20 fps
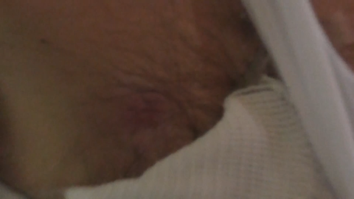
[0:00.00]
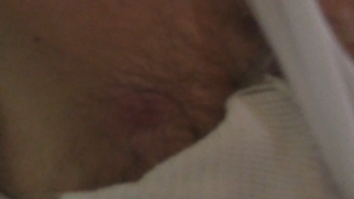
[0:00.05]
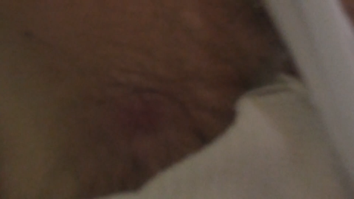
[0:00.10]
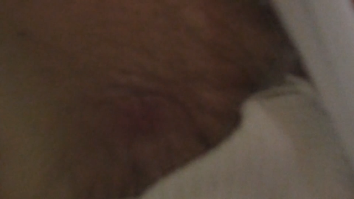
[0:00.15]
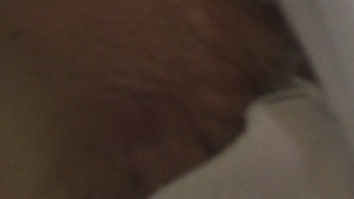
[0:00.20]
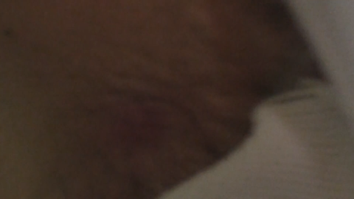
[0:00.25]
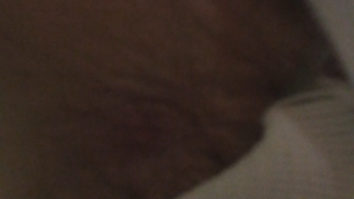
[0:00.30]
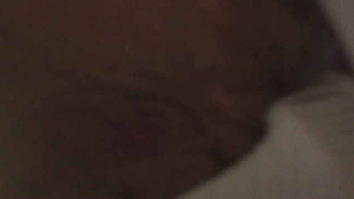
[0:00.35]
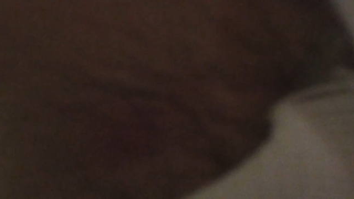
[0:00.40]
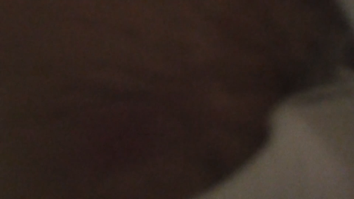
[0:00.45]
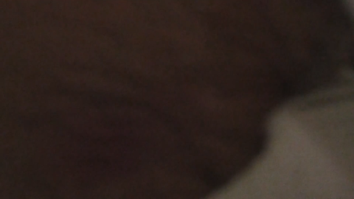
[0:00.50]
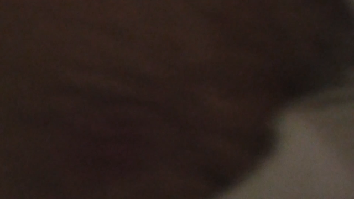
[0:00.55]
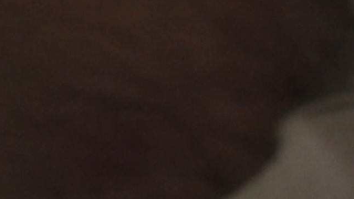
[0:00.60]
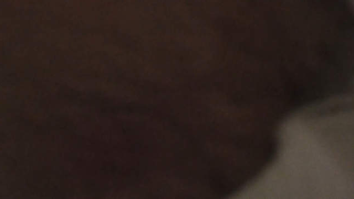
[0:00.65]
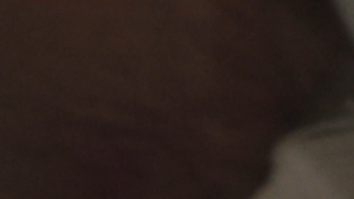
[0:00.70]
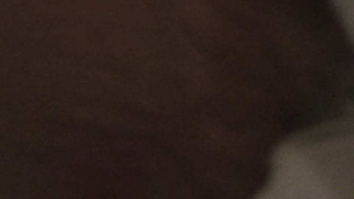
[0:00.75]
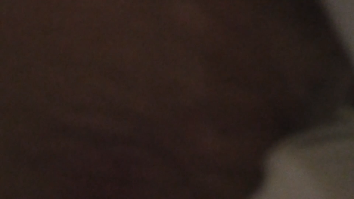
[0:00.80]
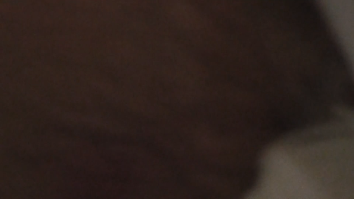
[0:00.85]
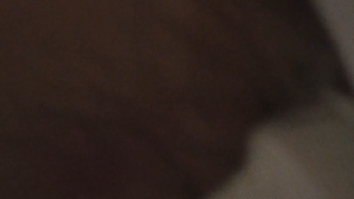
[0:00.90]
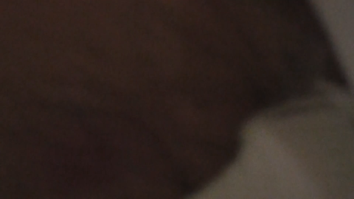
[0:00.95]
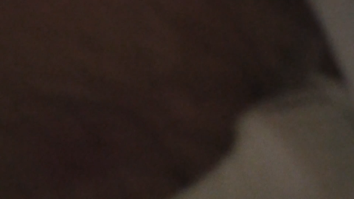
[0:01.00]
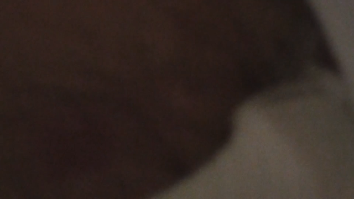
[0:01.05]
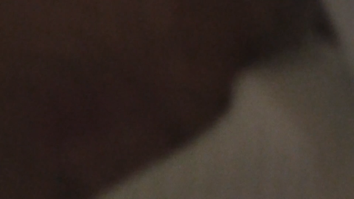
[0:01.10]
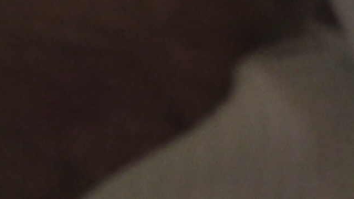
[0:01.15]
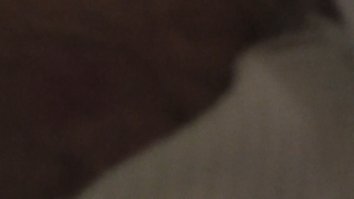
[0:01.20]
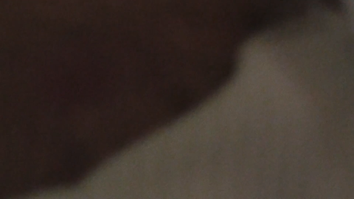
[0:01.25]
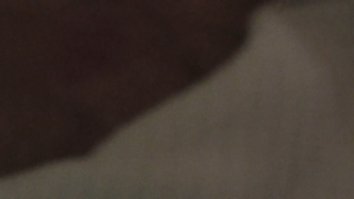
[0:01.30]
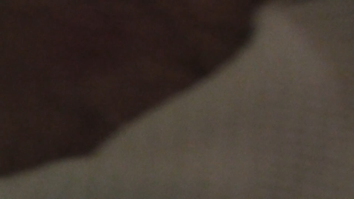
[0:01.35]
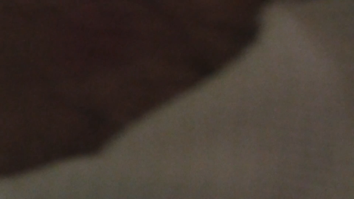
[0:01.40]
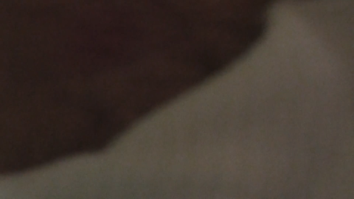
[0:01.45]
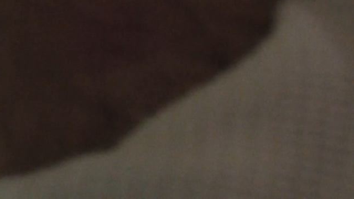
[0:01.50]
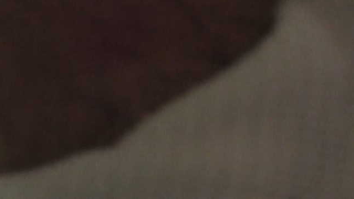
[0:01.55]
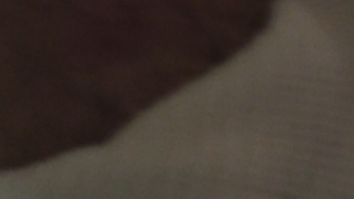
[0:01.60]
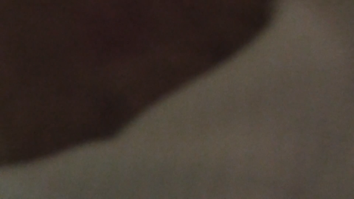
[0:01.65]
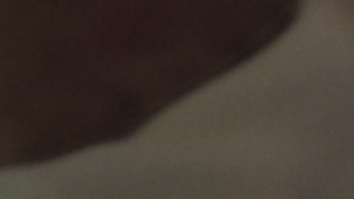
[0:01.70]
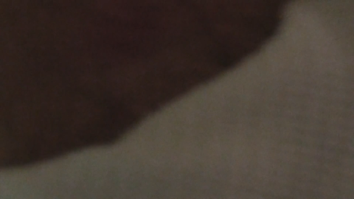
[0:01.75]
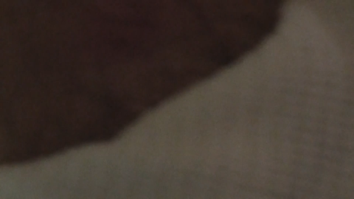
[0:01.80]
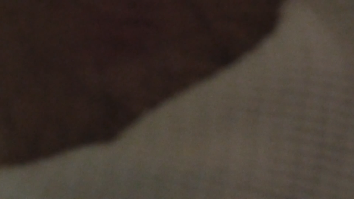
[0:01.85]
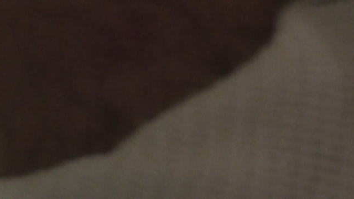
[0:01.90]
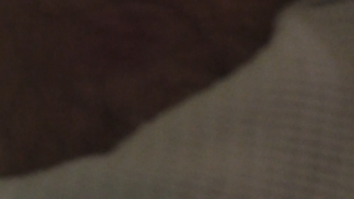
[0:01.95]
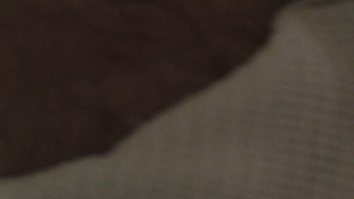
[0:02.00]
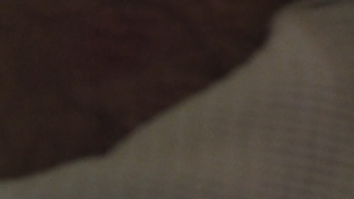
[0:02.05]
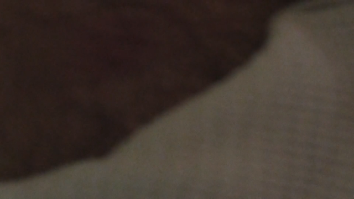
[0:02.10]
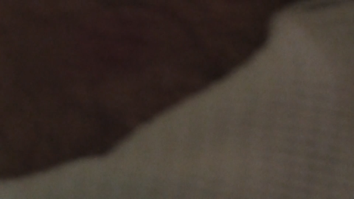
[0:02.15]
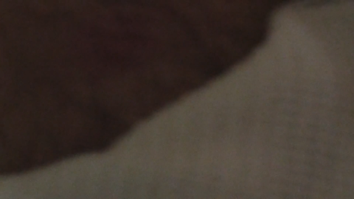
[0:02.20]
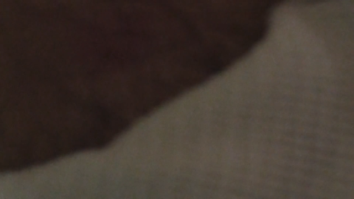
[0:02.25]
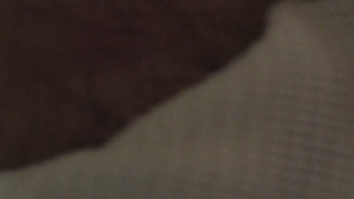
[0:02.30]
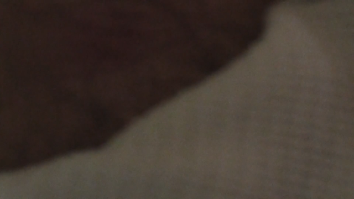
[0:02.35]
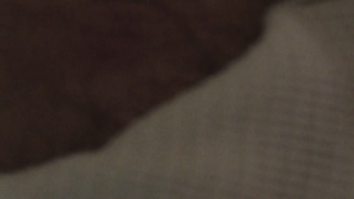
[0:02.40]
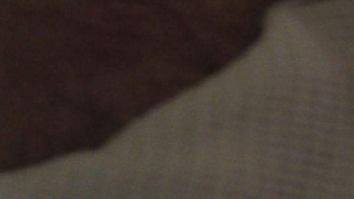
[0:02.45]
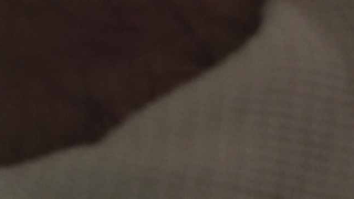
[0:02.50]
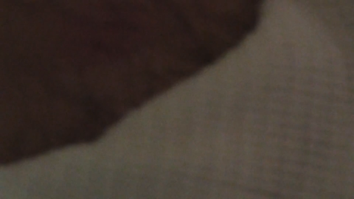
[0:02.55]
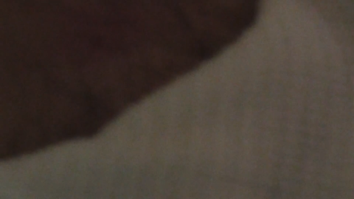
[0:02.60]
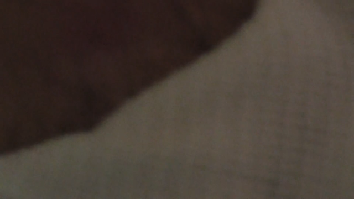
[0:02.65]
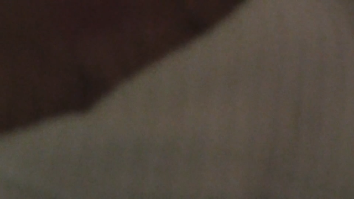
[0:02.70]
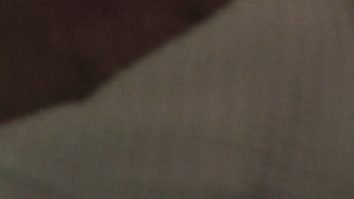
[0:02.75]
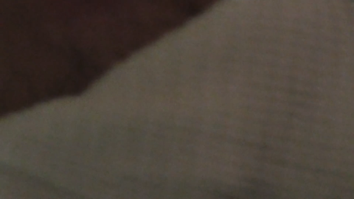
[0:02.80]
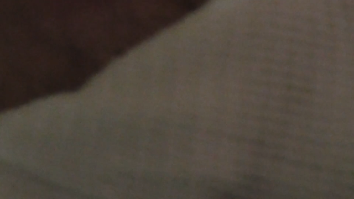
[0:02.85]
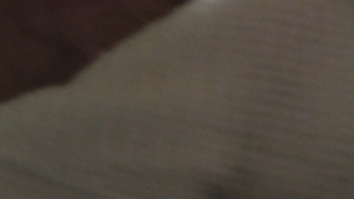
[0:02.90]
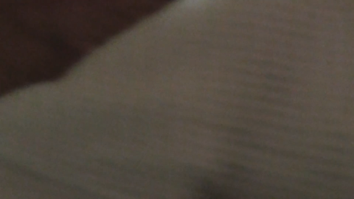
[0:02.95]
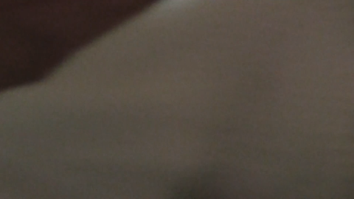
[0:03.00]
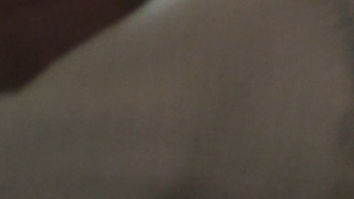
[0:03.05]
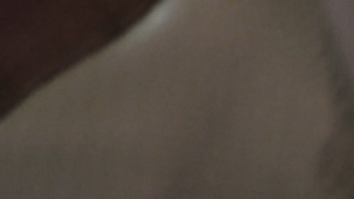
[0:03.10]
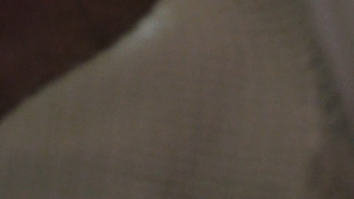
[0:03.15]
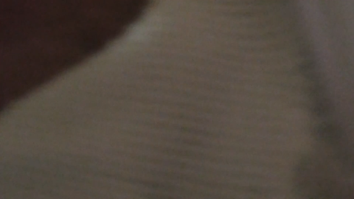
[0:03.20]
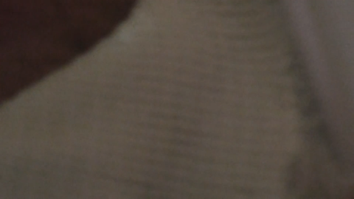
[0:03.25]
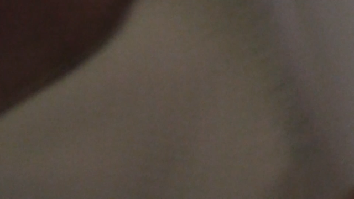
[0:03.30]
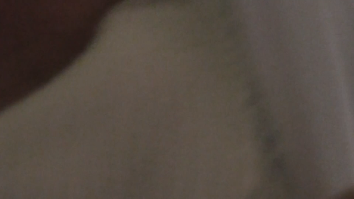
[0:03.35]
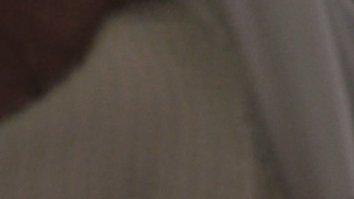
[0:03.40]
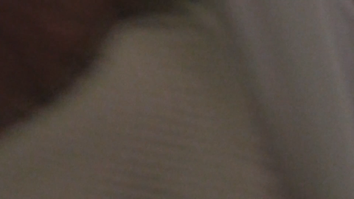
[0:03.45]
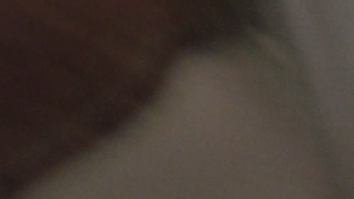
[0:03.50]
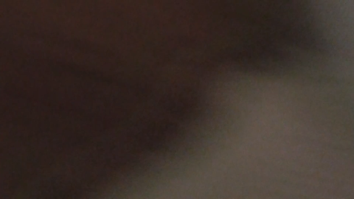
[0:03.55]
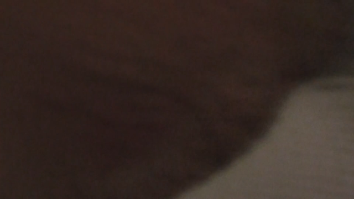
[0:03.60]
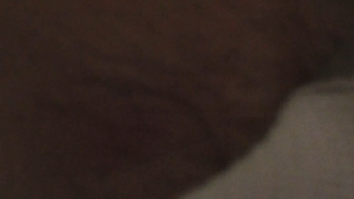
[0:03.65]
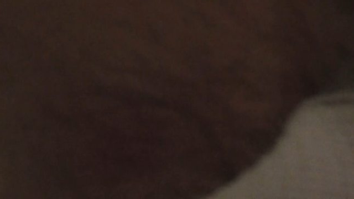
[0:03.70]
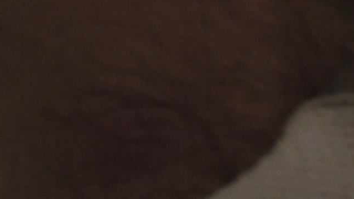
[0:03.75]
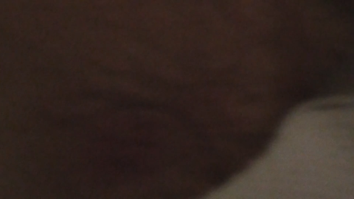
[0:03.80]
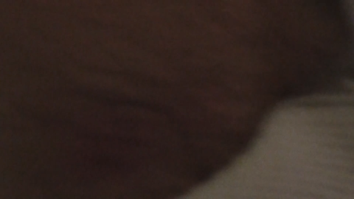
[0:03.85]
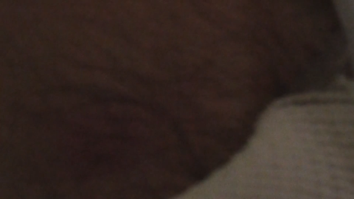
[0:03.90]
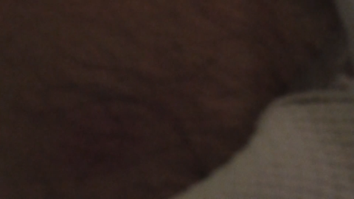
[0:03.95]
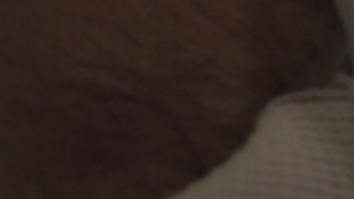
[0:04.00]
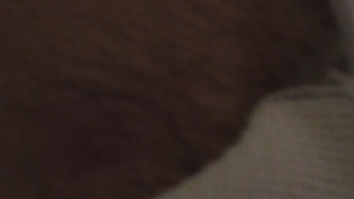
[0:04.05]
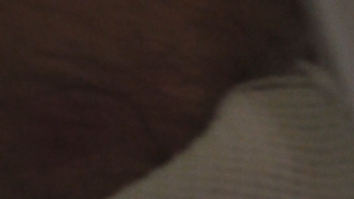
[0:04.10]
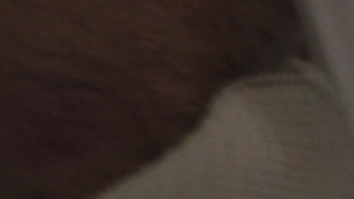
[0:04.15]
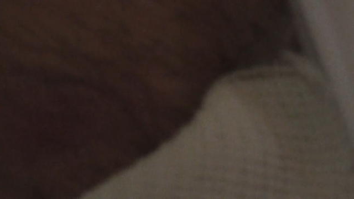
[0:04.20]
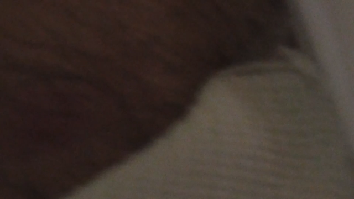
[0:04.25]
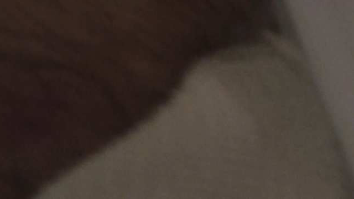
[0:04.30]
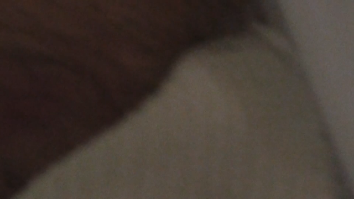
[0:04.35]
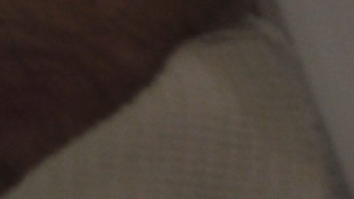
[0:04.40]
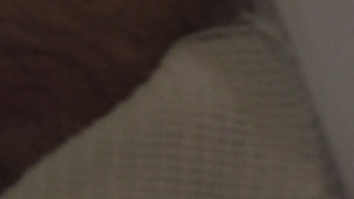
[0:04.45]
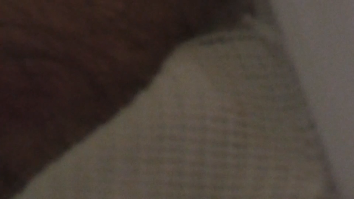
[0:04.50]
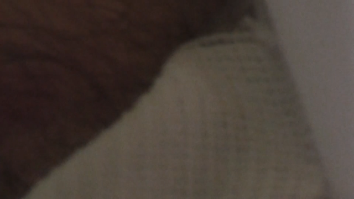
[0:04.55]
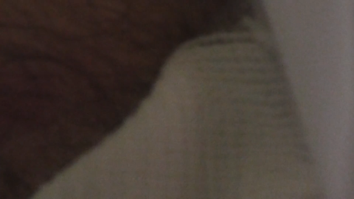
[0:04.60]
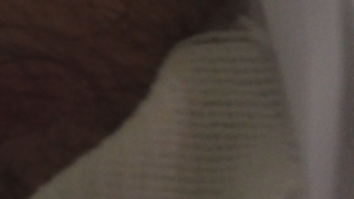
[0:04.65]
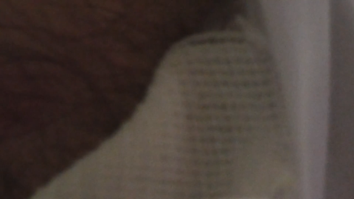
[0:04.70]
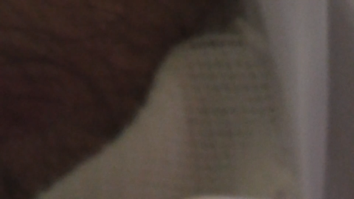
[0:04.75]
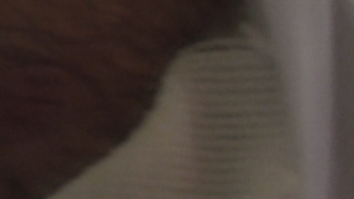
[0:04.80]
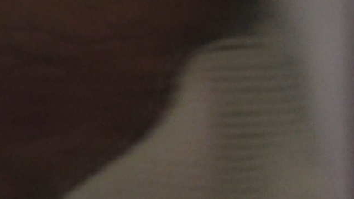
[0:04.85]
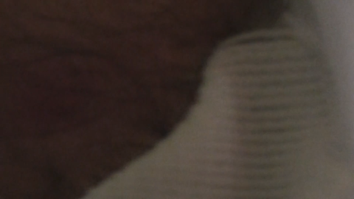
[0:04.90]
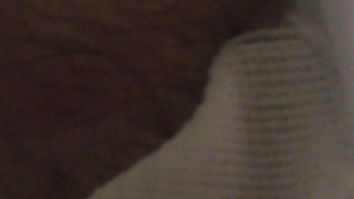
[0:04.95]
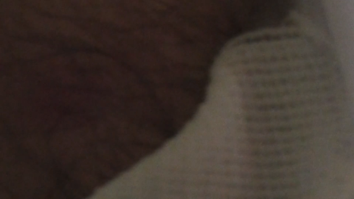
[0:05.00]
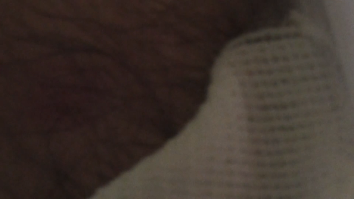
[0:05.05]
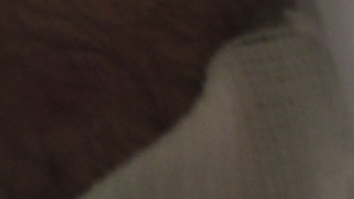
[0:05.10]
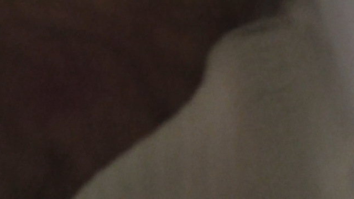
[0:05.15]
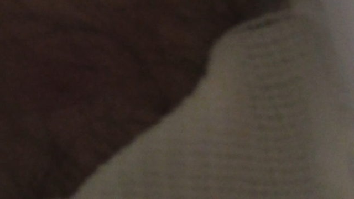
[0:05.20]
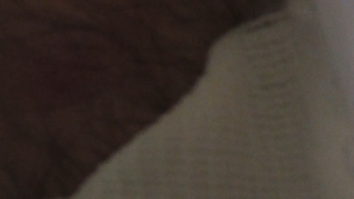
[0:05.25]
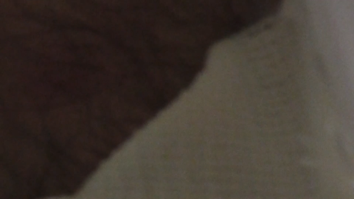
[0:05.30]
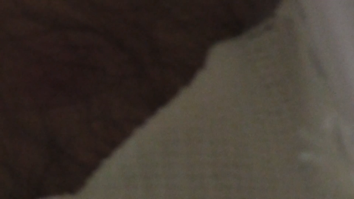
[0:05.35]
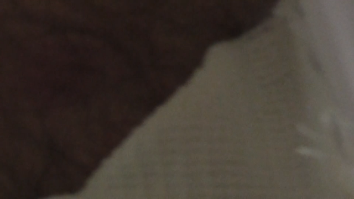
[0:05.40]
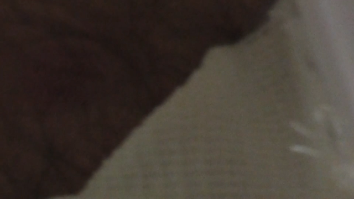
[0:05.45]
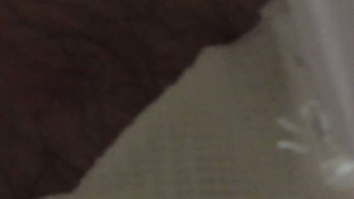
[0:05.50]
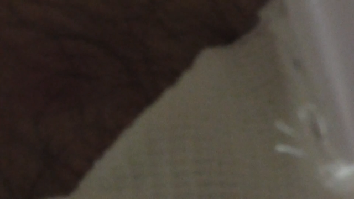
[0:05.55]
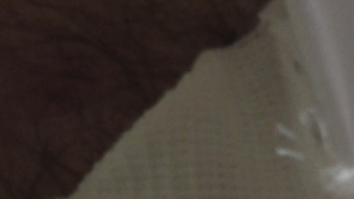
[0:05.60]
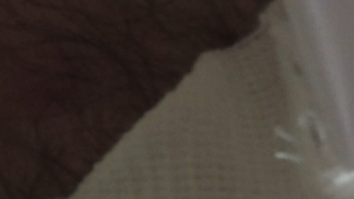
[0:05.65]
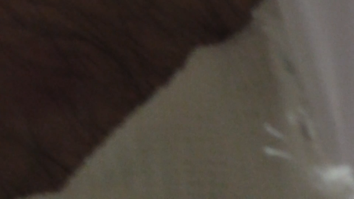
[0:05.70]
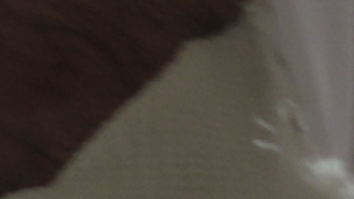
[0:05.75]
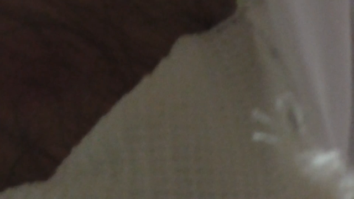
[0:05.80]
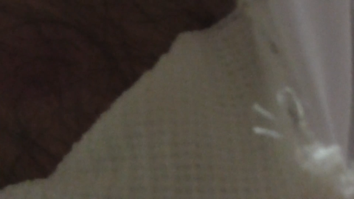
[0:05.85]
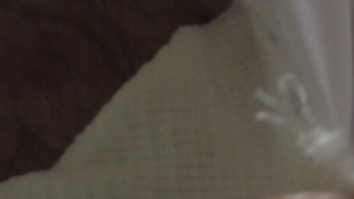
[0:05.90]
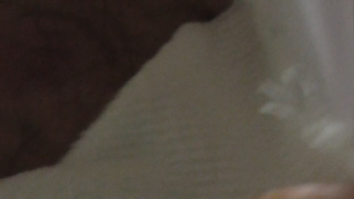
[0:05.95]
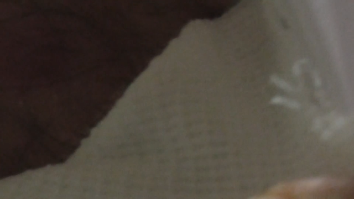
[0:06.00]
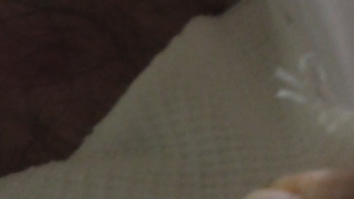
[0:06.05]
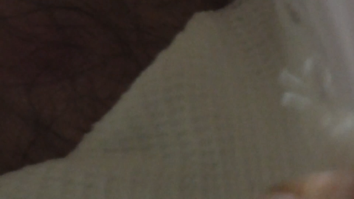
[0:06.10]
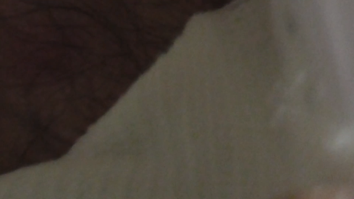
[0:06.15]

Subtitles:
No face is visible, so there are no lips to read.